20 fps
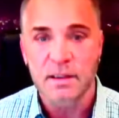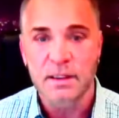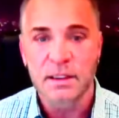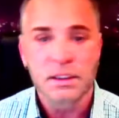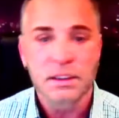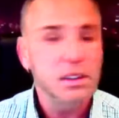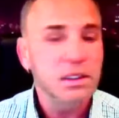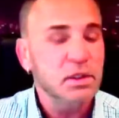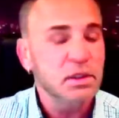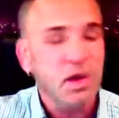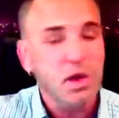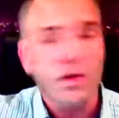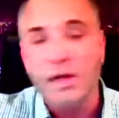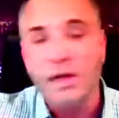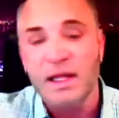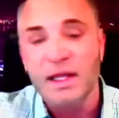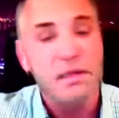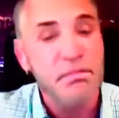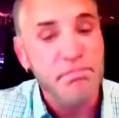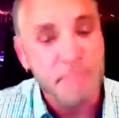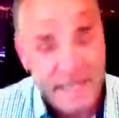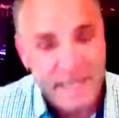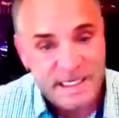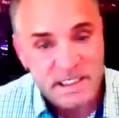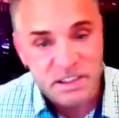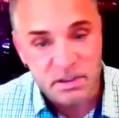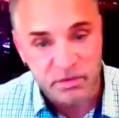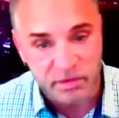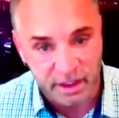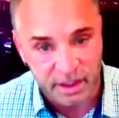You don't get the
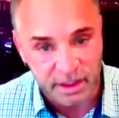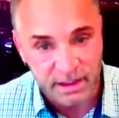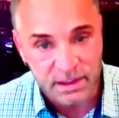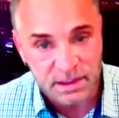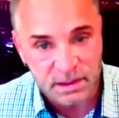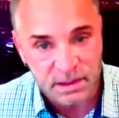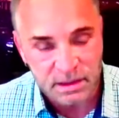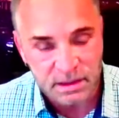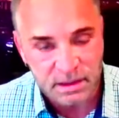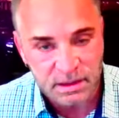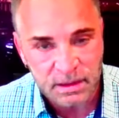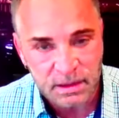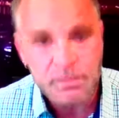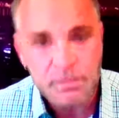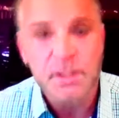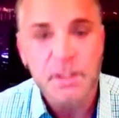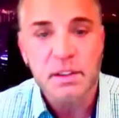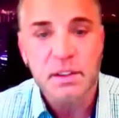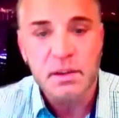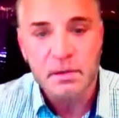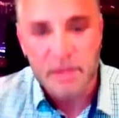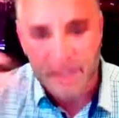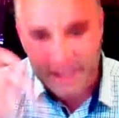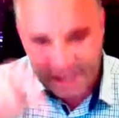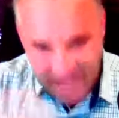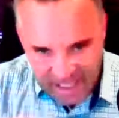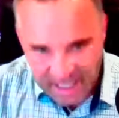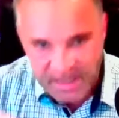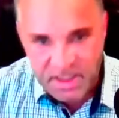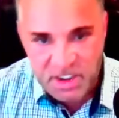meat of it, but you
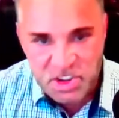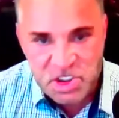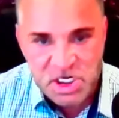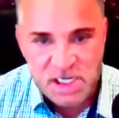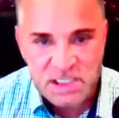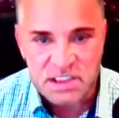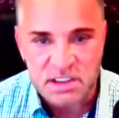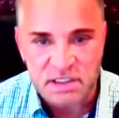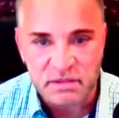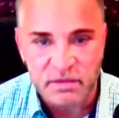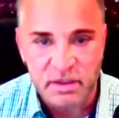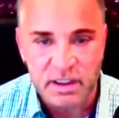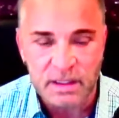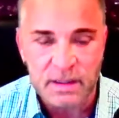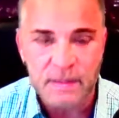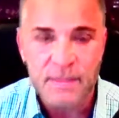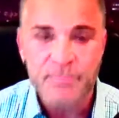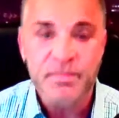can get the gist of it.